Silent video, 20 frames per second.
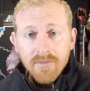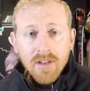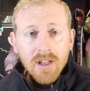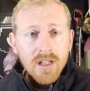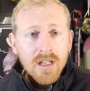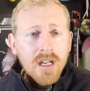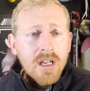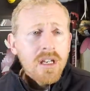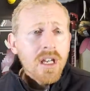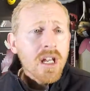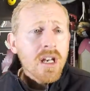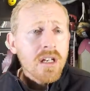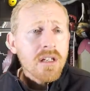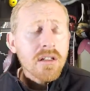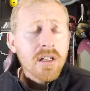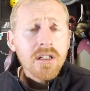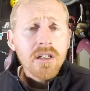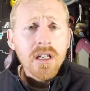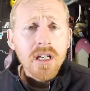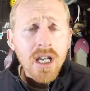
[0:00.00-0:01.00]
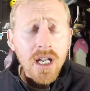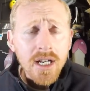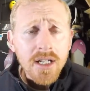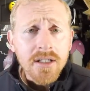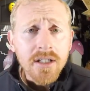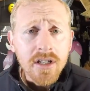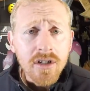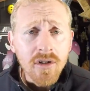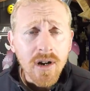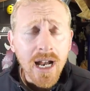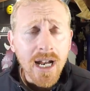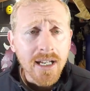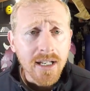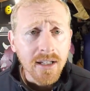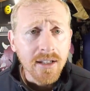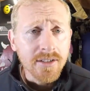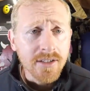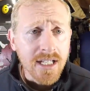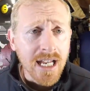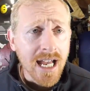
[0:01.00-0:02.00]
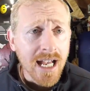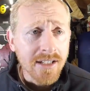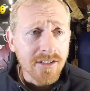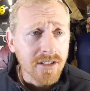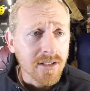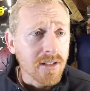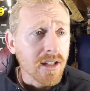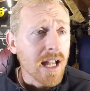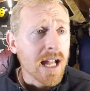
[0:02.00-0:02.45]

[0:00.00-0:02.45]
You get into Dracula's castle,